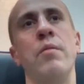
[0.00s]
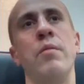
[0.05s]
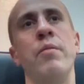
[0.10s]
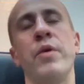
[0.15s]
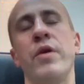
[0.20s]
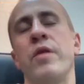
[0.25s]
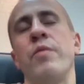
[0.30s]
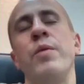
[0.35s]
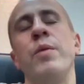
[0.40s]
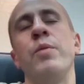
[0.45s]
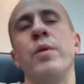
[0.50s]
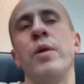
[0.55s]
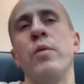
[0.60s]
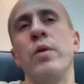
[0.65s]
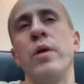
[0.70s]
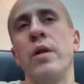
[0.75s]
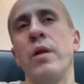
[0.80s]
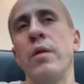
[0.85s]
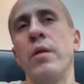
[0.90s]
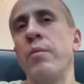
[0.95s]
Because people
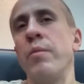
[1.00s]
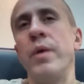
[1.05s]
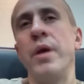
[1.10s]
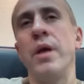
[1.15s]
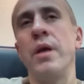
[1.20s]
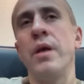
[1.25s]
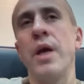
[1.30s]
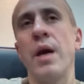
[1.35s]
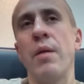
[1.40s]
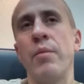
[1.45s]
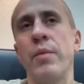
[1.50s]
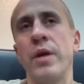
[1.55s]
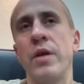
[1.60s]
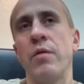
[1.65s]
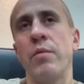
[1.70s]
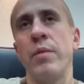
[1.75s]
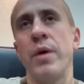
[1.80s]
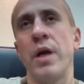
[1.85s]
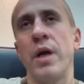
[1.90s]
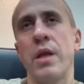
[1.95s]
will be gambling
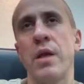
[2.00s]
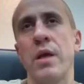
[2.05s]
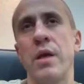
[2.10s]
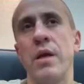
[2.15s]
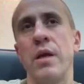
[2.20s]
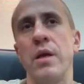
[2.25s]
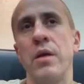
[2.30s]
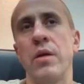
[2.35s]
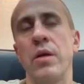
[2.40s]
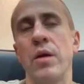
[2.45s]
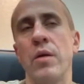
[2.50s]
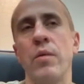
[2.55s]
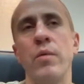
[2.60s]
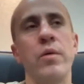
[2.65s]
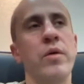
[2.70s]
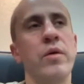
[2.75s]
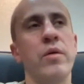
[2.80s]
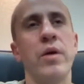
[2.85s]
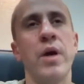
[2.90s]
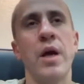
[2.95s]
or betting, you know,
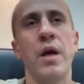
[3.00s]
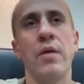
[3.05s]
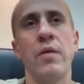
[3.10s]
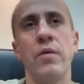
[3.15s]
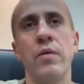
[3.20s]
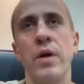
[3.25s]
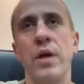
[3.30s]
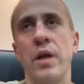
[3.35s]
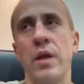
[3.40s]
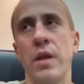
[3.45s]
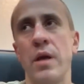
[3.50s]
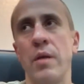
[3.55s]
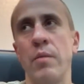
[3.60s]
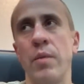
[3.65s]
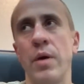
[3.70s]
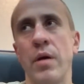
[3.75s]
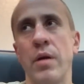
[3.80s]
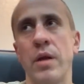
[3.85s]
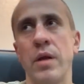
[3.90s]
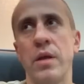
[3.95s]
you can't do anything
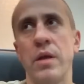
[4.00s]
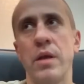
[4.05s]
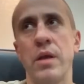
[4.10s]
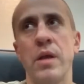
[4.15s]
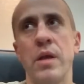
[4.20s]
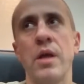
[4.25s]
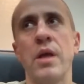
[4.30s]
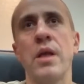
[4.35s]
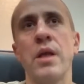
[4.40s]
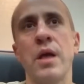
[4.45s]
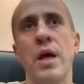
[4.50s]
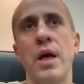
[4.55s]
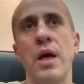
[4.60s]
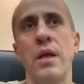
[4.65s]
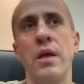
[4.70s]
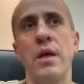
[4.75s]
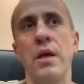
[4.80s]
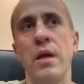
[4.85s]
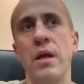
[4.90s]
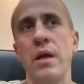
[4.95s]
about it. It's
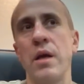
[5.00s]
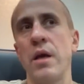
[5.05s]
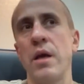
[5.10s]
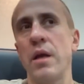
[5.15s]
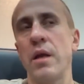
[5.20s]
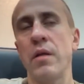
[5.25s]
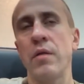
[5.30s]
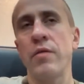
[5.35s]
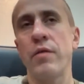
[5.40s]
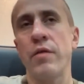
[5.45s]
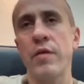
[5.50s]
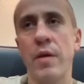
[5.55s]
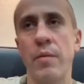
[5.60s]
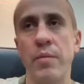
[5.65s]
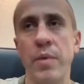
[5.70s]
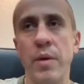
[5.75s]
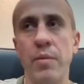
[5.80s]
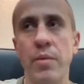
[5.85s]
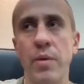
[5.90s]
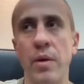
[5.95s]
exciting, and for
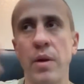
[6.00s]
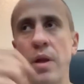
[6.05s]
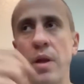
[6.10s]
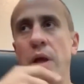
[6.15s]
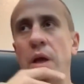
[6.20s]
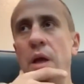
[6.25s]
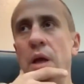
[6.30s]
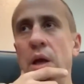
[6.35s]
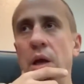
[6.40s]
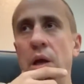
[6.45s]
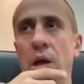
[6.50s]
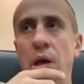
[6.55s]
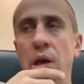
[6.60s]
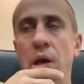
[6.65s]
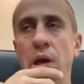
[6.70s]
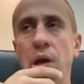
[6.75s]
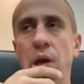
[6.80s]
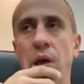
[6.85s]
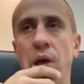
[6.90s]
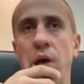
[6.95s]
some people,
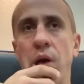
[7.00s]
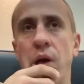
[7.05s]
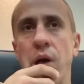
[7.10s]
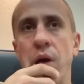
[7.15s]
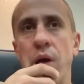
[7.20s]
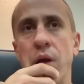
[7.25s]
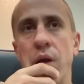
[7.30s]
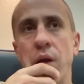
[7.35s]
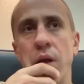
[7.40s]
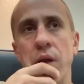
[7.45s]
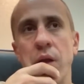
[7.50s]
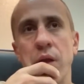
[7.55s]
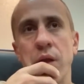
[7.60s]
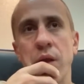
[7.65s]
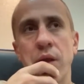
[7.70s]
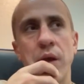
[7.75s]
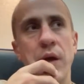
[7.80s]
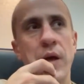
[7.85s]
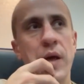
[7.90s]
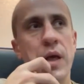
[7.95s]

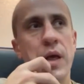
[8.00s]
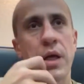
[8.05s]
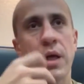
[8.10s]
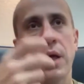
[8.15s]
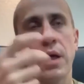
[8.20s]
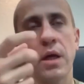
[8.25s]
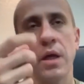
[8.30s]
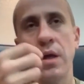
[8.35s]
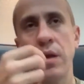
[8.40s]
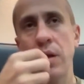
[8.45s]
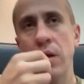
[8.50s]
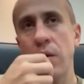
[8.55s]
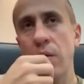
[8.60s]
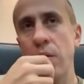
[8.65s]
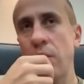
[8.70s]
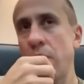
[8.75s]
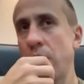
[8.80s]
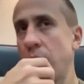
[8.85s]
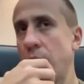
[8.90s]
it's like, you know,